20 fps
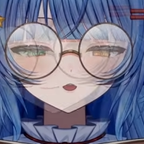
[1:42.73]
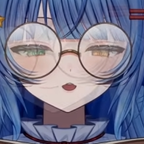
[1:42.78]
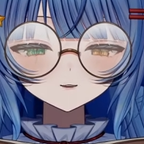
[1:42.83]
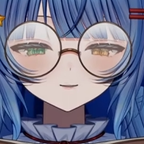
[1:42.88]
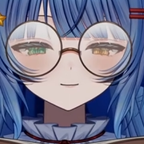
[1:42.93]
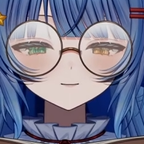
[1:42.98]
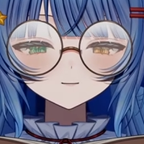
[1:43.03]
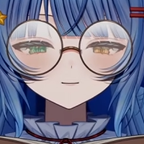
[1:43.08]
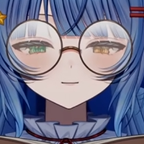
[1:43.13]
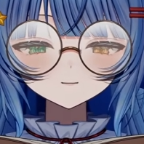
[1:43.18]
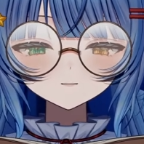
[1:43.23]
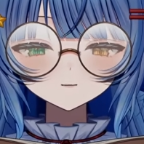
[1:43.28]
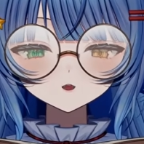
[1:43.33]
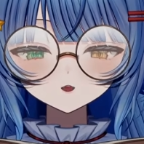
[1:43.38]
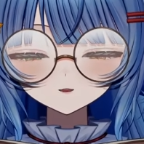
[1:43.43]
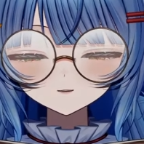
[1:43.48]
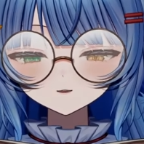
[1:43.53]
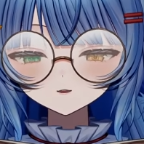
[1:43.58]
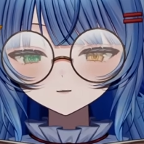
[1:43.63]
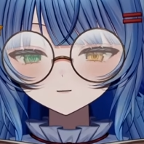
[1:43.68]
As the
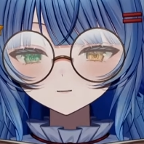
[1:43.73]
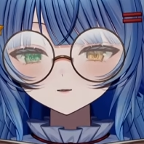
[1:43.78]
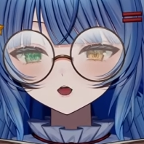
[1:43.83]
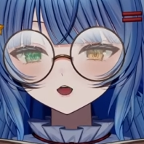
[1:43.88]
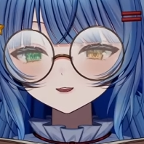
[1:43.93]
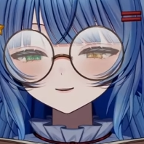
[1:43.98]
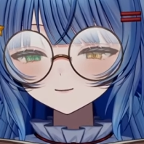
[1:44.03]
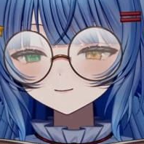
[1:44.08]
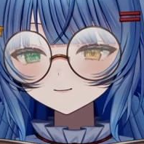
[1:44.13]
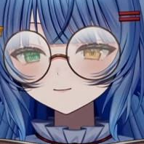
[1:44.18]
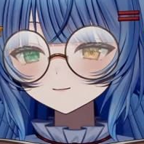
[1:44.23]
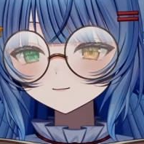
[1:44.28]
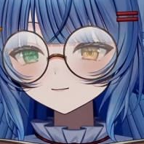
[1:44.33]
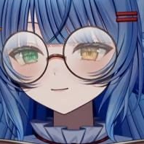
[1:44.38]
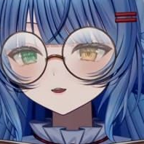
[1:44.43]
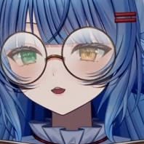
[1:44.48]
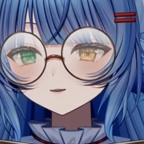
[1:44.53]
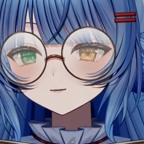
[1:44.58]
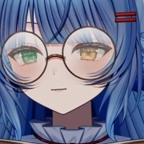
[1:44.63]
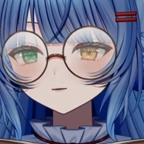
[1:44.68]
player, you would be asking the
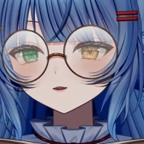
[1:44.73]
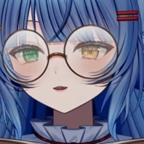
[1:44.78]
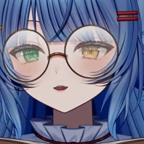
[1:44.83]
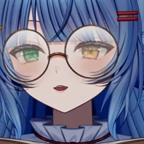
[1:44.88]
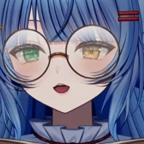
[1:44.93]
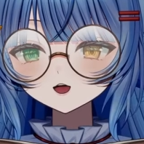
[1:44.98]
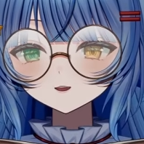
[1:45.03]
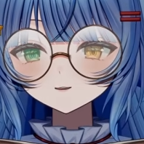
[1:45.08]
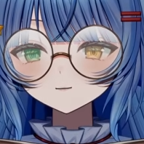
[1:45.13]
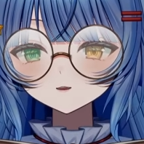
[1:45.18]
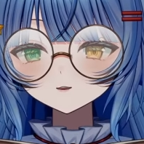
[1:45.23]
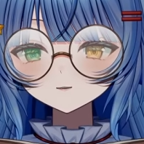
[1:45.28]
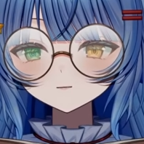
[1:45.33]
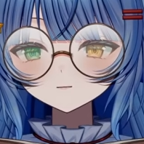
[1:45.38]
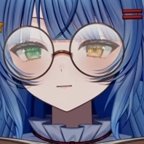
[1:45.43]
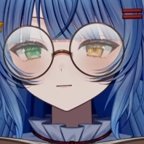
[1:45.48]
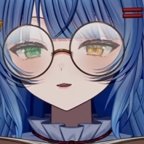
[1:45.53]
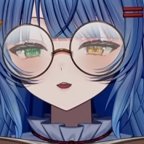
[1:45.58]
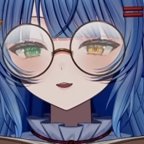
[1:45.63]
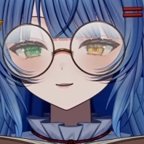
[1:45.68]
DM, and they would
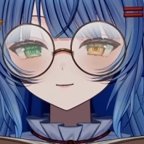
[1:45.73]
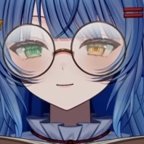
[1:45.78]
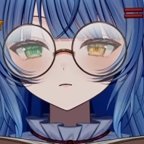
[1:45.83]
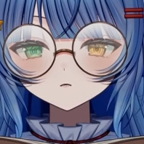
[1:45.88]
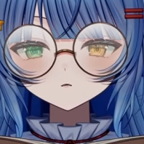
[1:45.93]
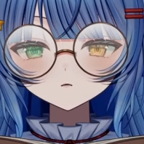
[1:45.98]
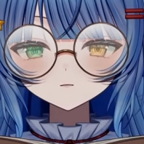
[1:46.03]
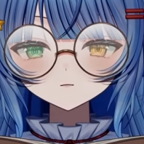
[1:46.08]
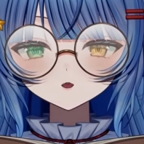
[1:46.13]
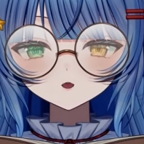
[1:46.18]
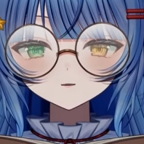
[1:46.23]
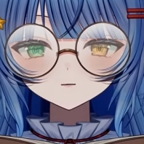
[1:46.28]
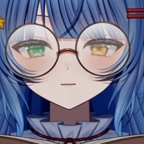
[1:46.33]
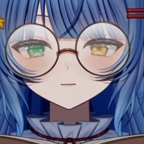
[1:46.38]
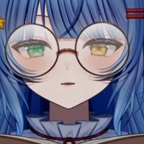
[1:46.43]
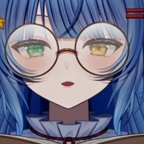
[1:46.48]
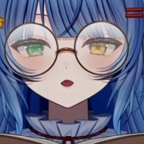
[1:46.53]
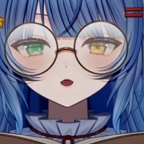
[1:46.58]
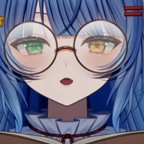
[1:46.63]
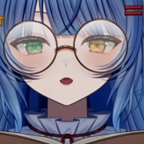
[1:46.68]
make some sort of
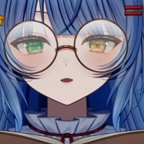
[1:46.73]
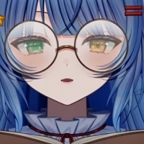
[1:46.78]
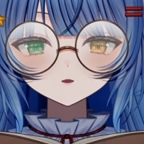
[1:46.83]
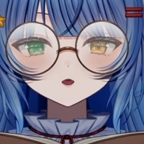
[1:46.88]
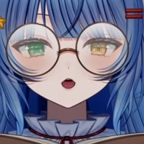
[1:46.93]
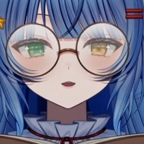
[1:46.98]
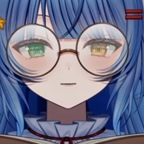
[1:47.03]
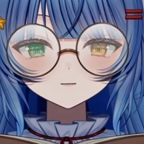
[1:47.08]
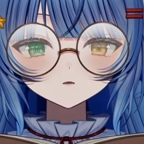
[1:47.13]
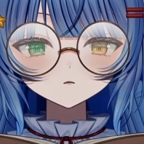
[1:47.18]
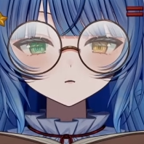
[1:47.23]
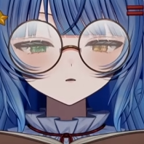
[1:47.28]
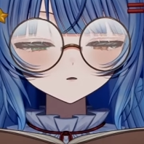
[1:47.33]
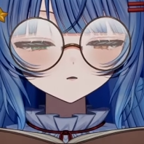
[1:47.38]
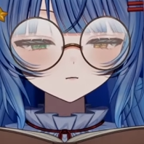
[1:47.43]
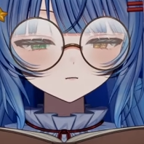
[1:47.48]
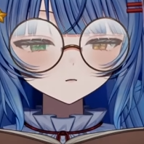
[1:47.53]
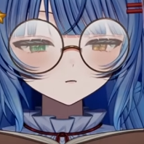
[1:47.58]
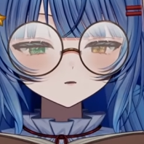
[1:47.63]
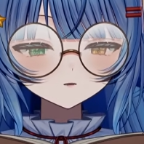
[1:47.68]
judgment call or have you roll
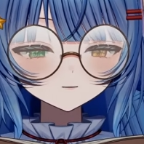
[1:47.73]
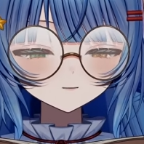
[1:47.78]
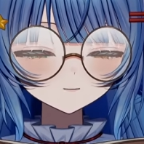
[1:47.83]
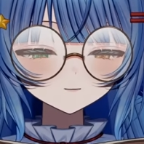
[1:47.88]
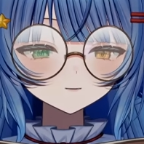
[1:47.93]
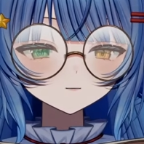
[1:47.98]
for it.